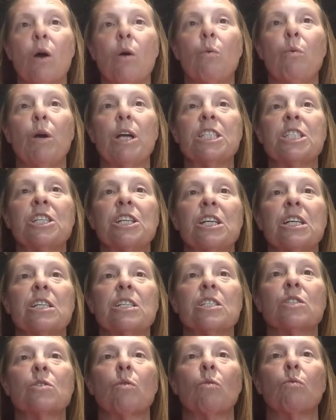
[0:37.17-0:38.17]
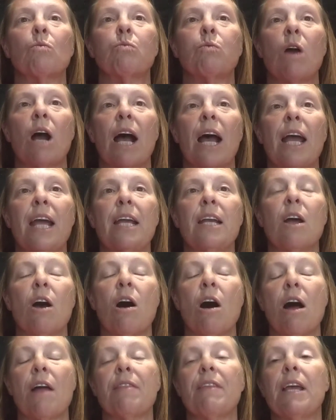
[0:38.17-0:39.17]
which is right
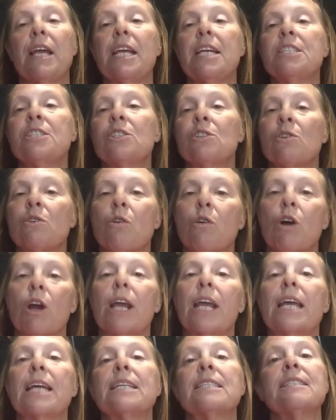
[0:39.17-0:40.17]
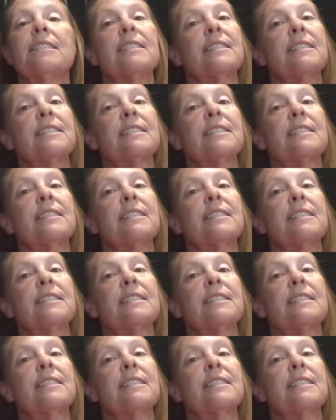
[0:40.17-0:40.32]
on the eastern Oregon,